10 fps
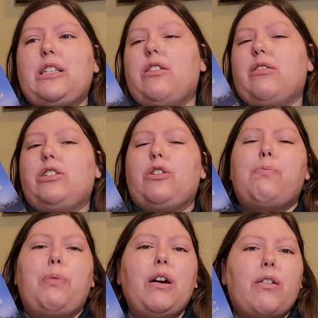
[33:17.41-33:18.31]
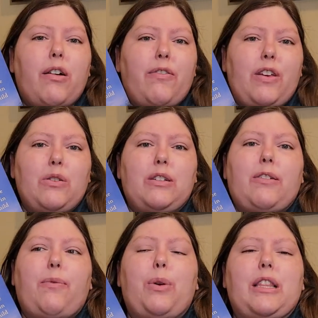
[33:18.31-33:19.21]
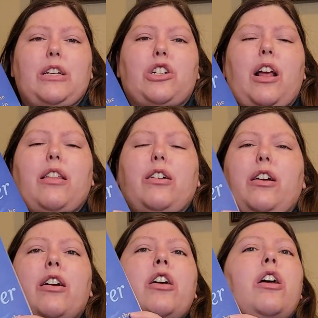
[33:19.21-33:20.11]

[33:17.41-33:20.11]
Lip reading: They'll do book reviews with each other.